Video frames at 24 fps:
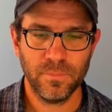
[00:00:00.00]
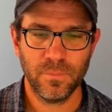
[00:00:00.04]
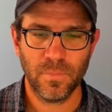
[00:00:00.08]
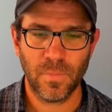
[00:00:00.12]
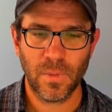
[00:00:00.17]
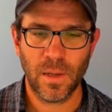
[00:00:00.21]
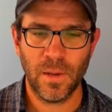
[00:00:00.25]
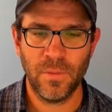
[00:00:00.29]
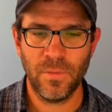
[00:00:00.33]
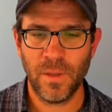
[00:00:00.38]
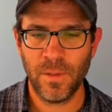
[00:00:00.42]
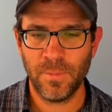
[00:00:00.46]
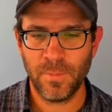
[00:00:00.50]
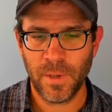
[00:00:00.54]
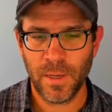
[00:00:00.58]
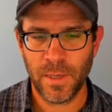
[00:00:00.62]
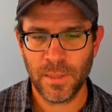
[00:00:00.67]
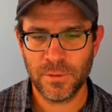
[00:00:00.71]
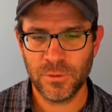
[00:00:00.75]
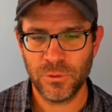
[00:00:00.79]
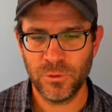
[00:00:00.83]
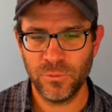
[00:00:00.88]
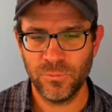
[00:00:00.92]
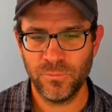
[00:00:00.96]
and then my
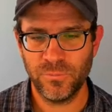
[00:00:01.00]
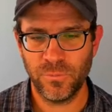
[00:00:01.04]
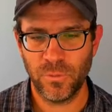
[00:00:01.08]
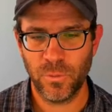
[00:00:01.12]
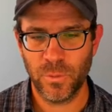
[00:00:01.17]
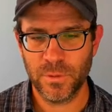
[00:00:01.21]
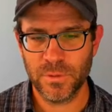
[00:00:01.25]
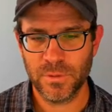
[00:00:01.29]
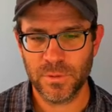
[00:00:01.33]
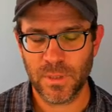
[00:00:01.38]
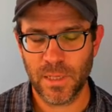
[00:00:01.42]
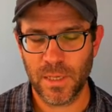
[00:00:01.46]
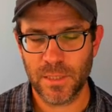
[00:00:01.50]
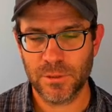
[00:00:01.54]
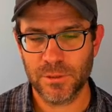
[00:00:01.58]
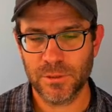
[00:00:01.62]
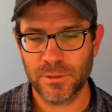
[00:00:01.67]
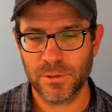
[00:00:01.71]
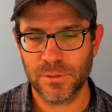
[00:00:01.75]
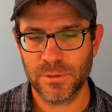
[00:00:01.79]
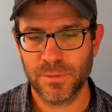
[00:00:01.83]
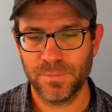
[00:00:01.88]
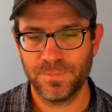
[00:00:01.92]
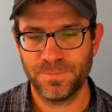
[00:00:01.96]
two forward
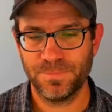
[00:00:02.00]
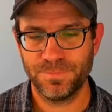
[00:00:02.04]
slashes.